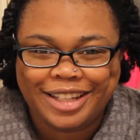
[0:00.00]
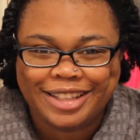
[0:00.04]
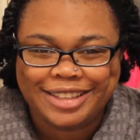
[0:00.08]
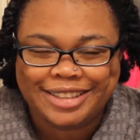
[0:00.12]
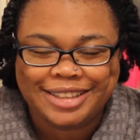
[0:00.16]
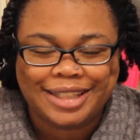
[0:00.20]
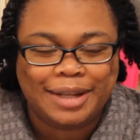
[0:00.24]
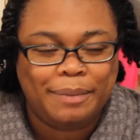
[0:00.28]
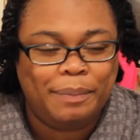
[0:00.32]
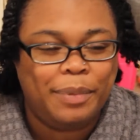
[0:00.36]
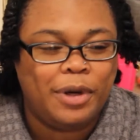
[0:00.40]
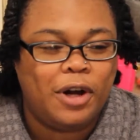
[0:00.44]

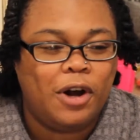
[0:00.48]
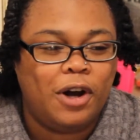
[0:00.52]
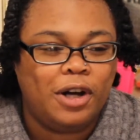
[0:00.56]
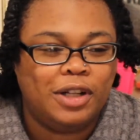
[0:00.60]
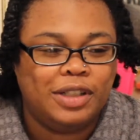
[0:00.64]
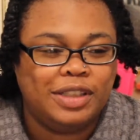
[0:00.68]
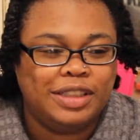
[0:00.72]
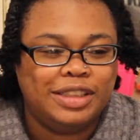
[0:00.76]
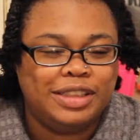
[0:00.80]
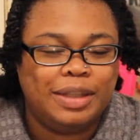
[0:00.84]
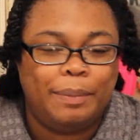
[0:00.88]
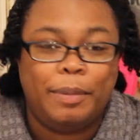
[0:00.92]
it
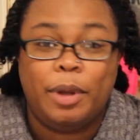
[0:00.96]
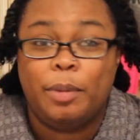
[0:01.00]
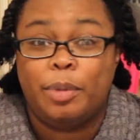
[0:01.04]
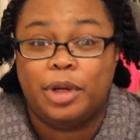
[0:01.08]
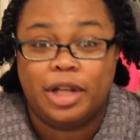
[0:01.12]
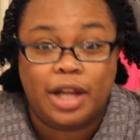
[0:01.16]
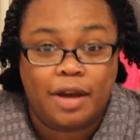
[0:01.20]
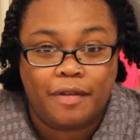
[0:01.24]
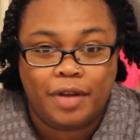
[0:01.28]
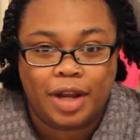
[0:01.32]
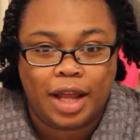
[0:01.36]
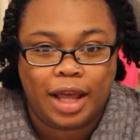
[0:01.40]
because people
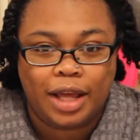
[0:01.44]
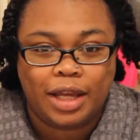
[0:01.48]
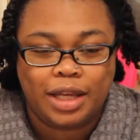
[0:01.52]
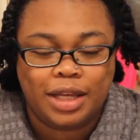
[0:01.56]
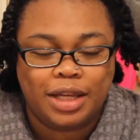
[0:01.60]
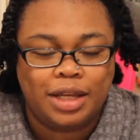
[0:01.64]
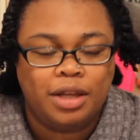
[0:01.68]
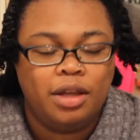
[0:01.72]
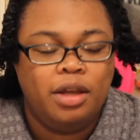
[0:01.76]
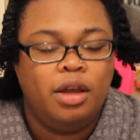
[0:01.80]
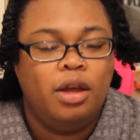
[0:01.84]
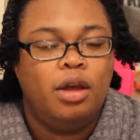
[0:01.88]
never like
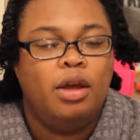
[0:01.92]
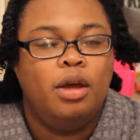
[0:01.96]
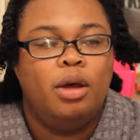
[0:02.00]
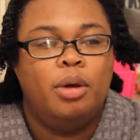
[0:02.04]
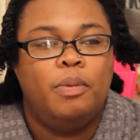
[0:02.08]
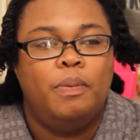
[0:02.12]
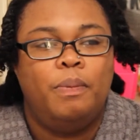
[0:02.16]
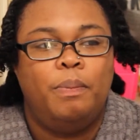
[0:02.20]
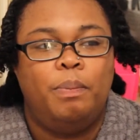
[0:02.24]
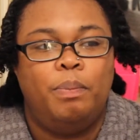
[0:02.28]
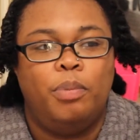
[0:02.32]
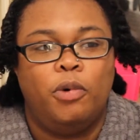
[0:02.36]
it,
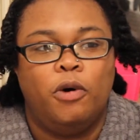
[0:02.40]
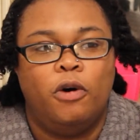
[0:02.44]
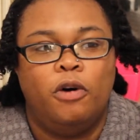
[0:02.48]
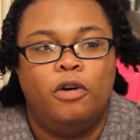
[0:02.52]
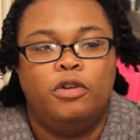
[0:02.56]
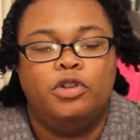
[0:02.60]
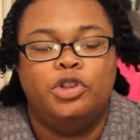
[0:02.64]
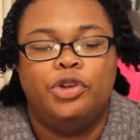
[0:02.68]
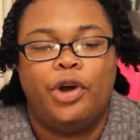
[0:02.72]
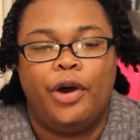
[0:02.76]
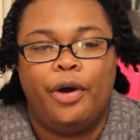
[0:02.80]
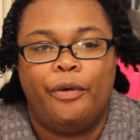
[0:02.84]
but
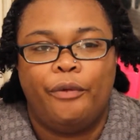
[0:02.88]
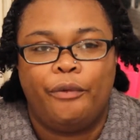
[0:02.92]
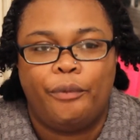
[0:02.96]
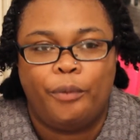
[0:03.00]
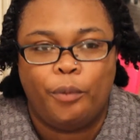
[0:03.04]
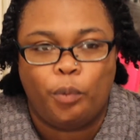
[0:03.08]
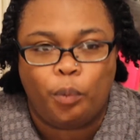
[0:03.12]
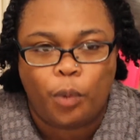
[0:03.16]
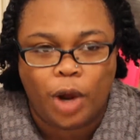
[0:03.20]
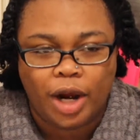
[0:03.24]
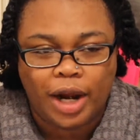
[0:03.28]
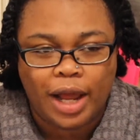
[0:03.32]

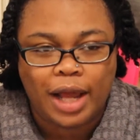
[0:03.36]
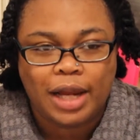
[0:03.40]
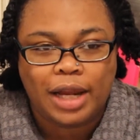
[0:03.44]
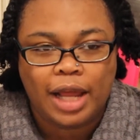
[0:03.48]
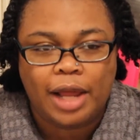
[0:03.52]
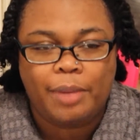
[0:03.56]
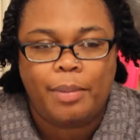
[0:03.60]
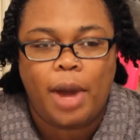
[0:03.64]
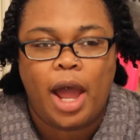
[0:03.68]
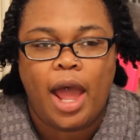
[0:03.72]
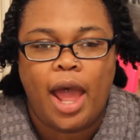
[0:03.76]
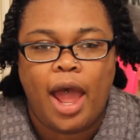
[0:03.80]
when I
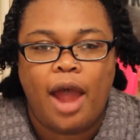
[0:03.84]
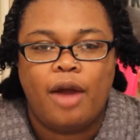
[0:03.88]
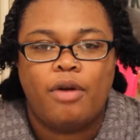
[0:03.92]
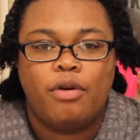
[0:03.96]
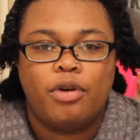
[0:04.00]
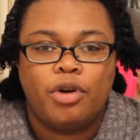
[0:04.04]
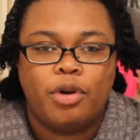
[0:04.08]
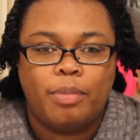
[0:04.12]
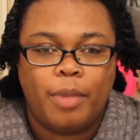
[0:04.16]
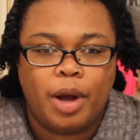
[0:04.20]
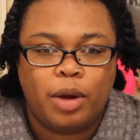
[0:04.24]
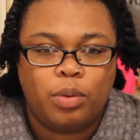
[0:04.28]
lay my hair
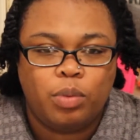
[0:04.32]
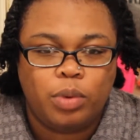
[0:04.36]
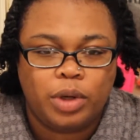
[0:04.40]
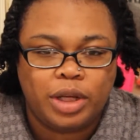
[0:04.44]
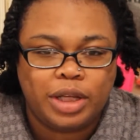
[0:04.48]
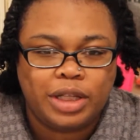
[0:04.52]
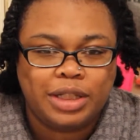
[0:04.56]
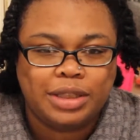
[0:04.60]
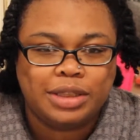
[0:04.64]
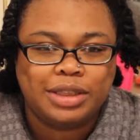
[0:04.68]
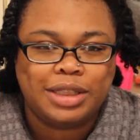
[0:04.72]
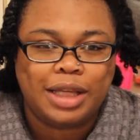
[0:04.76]
under my
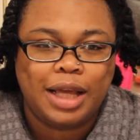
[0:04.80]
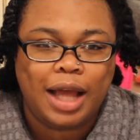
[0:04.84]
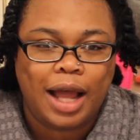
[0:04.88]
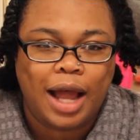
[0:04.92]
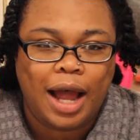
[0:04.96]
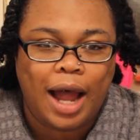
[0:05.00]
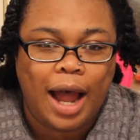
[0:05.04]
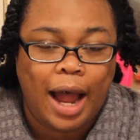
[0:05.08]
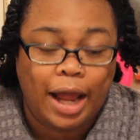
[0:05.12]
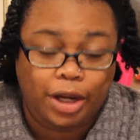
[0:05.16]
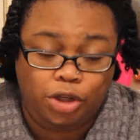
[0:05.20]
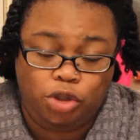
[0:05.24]
wigs,
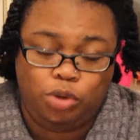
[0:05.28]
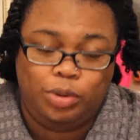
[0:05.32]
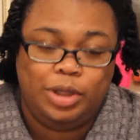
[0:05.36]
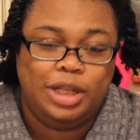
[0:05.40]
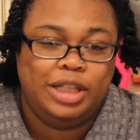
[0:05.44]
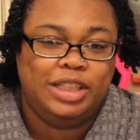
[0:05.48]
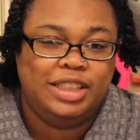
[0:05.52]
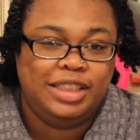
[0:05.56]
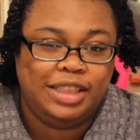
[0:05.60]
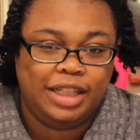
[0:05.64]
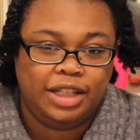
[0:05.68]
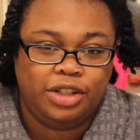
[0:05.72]
I do it
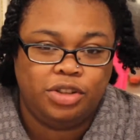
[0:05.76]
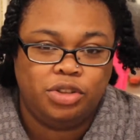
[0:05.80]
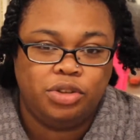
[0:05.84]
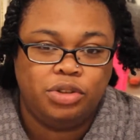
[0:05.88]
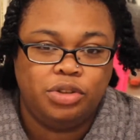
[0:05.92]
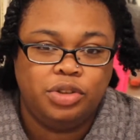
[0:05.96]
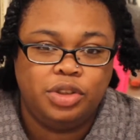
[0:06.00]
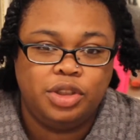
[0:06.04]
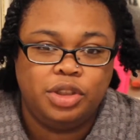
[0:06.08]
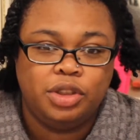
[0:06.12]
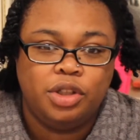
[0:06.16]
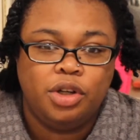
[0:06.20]
in
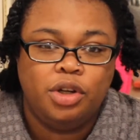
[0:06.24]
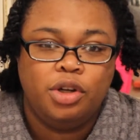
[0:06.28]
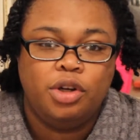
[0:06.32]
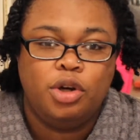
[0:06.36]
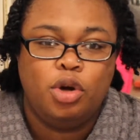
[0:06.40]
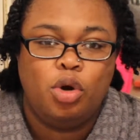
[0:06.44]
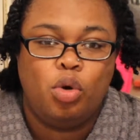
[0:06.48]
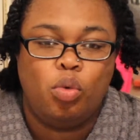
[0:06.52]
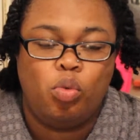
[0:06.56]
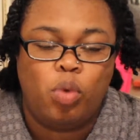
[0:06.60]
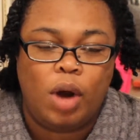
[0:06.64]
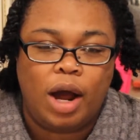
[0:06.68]
singles
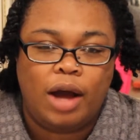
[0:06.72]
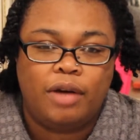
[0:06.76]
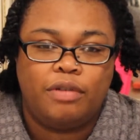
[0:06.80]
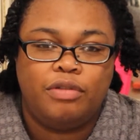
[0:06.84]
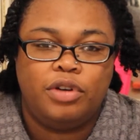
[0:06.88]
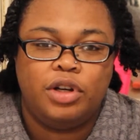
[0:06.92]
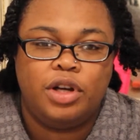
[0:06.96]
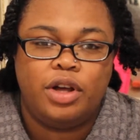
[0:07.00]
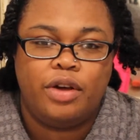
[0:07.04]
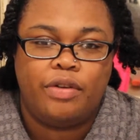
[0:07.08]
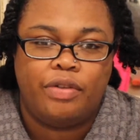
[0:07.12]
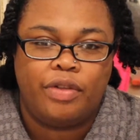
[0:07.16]

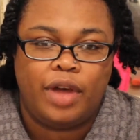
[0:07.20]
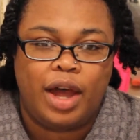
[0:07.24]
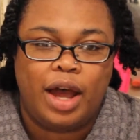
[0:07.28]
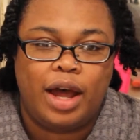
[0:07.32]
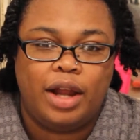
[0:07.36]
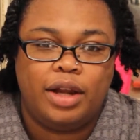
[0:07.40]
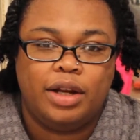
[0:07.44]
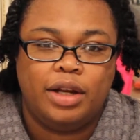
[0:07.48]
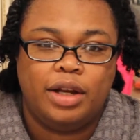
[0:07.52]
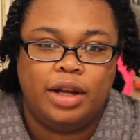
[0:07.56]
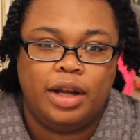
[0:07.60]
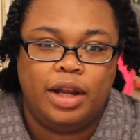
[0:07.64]
rather
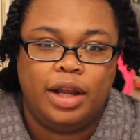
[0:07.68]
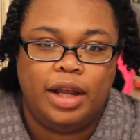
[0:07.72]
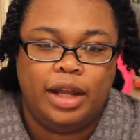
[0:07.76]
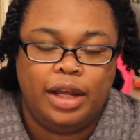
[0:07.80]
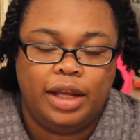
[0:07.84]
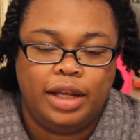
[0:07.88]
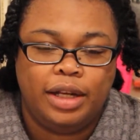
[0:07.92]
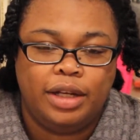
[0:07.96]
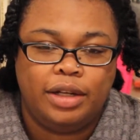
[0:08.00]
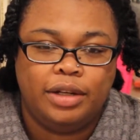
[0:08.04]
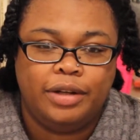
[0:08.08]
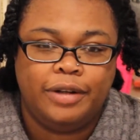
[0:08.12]
than
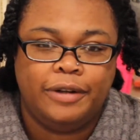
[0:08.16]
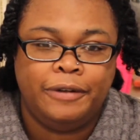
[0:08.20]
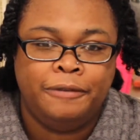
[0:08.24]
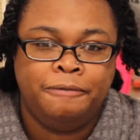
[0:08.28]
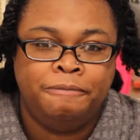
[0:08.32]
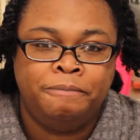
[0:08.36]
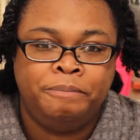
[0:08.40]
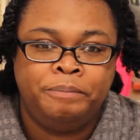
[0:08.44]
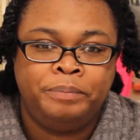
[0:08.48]
in